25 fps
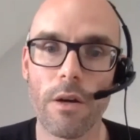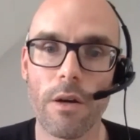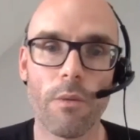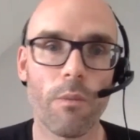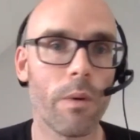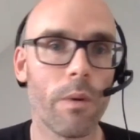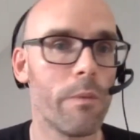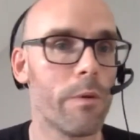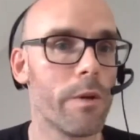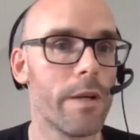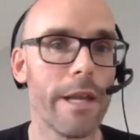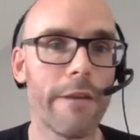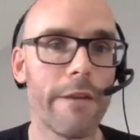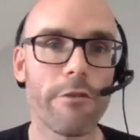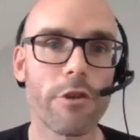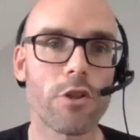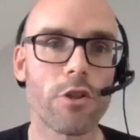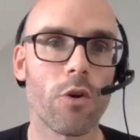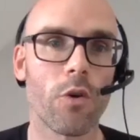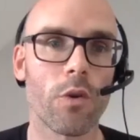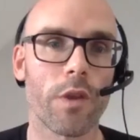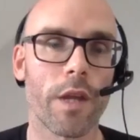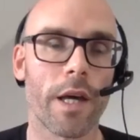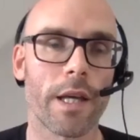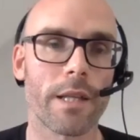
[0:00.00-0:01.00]
We were never
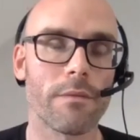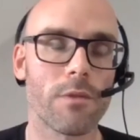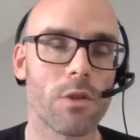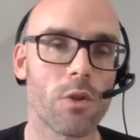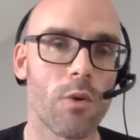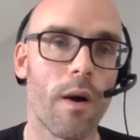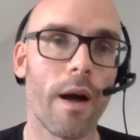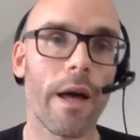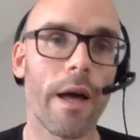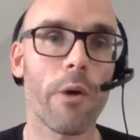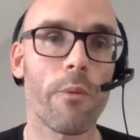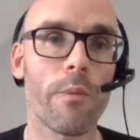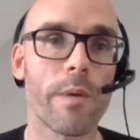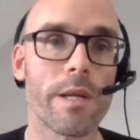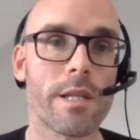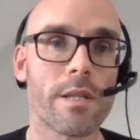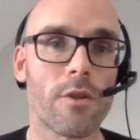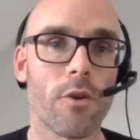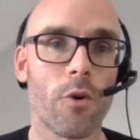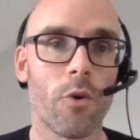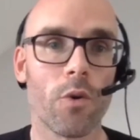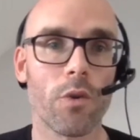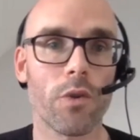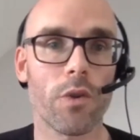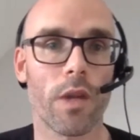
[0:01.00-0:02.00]
taught that. So I always
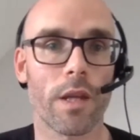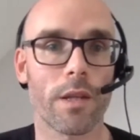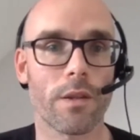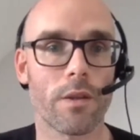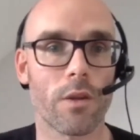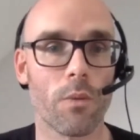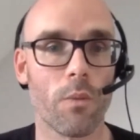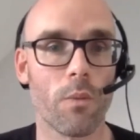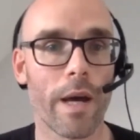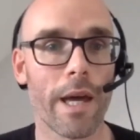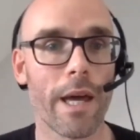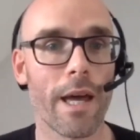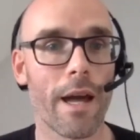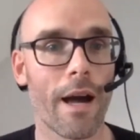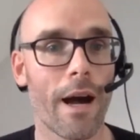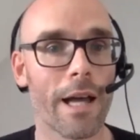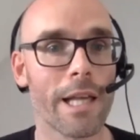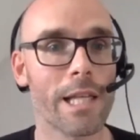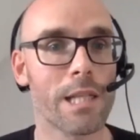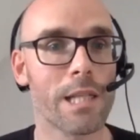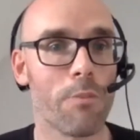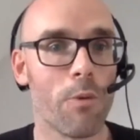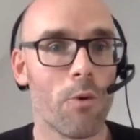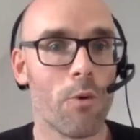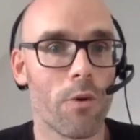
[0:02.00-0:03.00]
thought that the way I
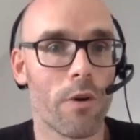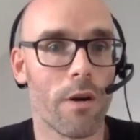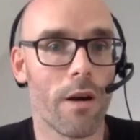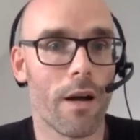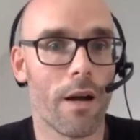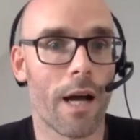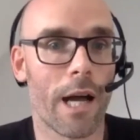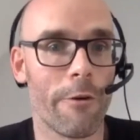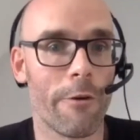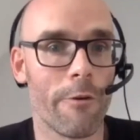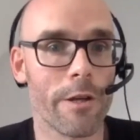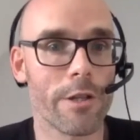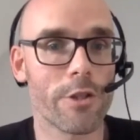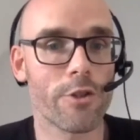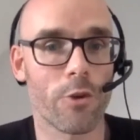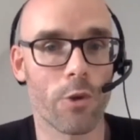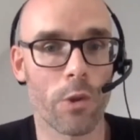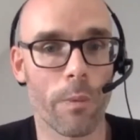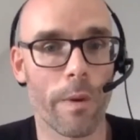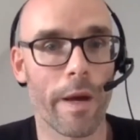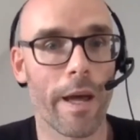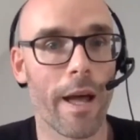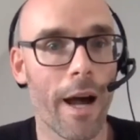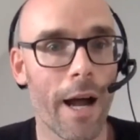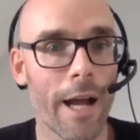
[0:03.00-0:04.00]
spoke Irish, or the
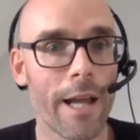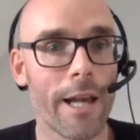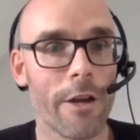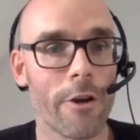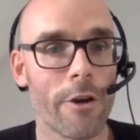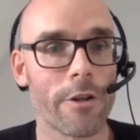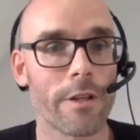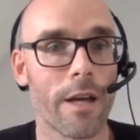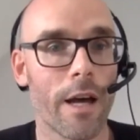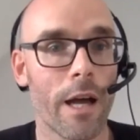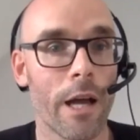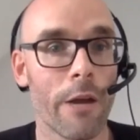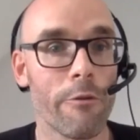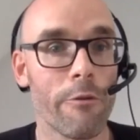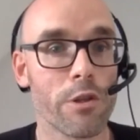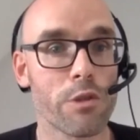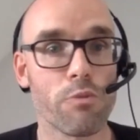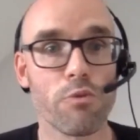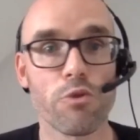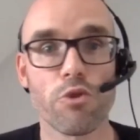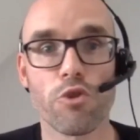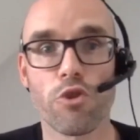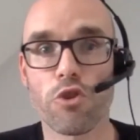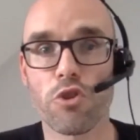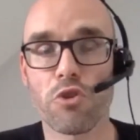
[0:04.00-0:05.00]
way I learned Irish,
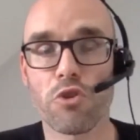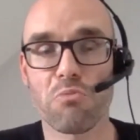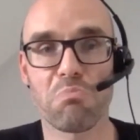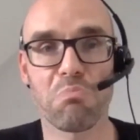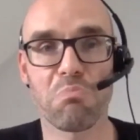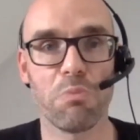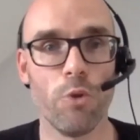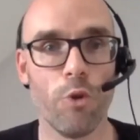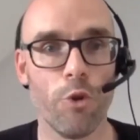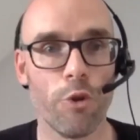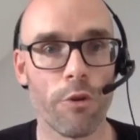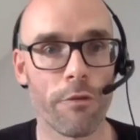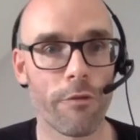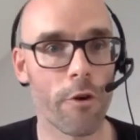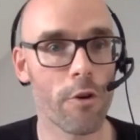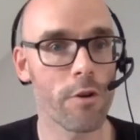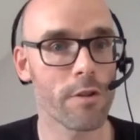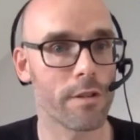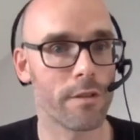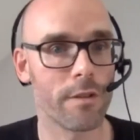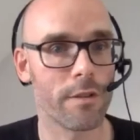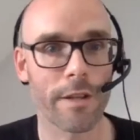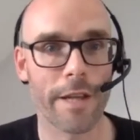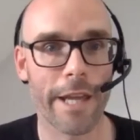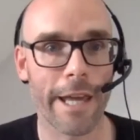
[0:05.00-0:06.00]
was just
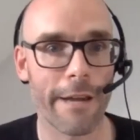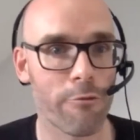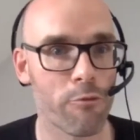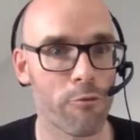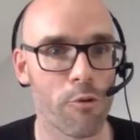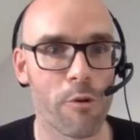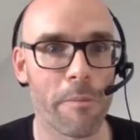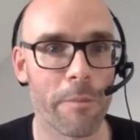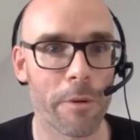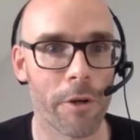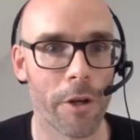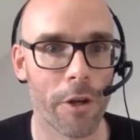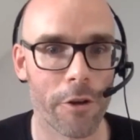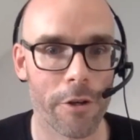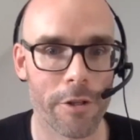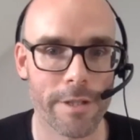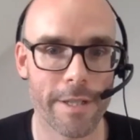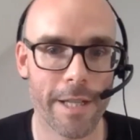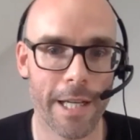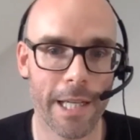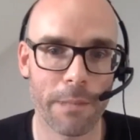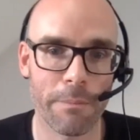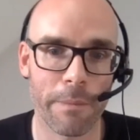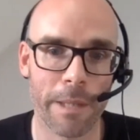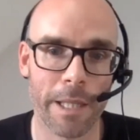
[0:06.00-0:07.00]
universal, that everyone would
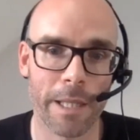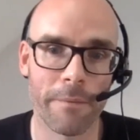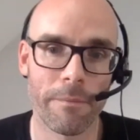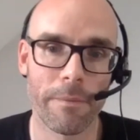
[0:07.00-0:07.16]
understand me.